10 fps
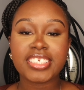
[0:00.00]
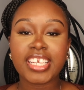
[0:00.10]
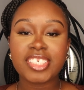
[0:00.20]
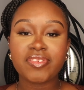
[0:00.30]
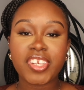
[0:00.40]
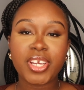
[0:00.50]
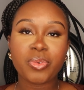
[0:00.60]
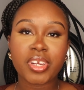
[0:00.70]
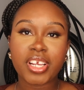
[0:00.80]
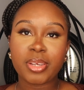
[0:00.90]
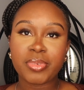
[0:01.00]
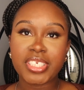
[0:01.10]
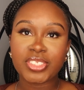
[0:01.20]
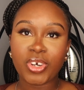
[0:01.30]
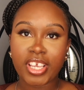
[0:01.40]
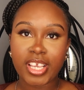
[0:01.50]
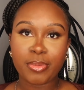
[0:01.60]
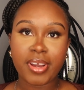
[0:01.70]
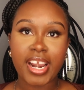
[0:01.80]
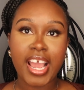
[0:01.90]
today's video we're going to be talking
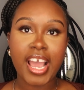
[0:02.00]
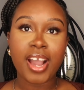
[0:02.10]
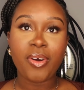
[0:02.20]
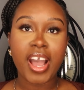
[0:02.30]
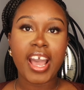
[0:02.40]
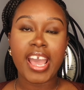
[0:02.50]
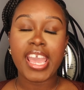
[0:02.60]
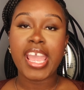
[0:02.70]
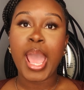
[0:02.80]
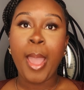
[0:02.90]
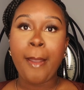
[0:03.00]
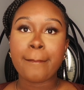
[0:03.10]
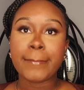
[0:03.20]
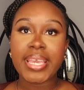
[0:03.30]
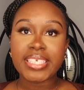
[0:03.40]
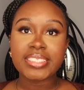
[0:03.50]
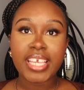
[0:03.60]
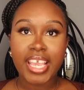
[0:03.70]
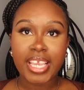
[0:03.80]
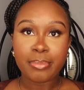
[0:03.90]
about how I
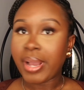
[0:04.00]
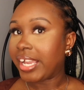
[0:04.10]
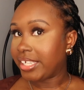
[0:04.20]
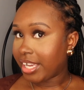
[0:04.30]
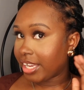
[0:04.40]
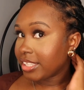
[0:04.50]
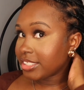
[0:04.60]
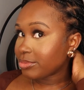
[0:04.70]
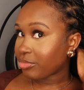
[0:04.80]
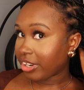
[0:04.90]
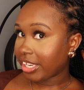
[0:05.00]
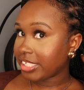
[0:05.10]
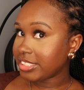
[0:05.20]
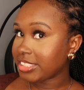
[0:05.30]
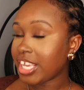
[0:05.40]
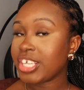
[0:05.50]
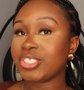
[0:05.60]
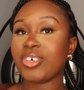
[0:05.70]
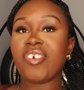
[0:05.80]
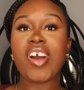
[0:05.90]
maintain my knotless braids.
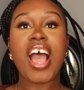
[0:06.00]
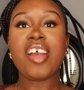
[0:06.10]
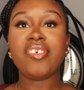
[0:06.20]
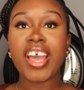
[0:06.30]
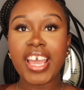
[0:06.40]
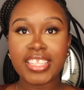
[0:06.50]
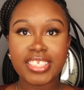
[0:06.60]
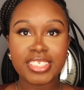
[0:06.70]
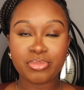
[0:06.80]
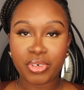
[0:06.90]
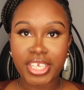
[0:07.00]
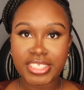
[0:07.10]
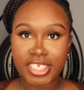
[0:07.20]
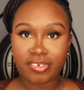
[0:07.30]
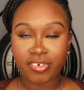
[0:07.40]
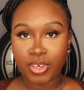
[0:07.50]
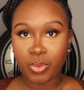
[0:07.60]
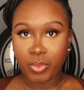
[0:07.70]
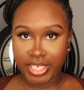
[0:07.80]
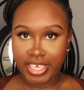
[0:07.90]
So I've had these braids in for a
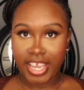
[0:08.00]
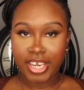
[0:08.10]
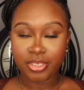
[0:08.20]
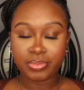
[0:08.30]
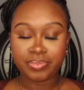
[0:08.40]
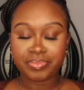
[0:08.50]
week now.